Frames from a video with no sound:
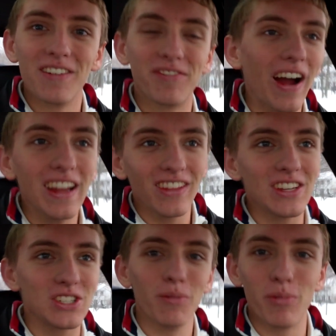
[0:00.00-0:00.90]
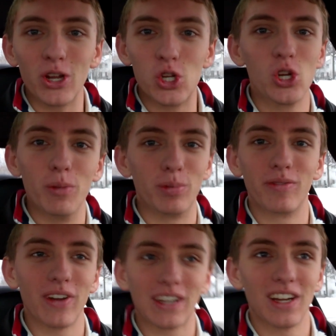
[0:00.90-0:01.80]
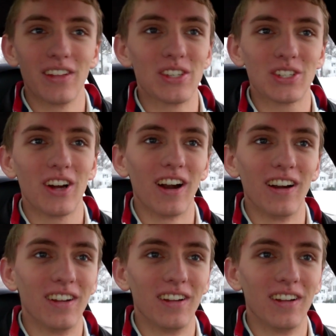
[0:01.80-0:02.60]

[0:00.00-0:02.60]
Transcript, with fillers: Finally, something cheap to fix on this car.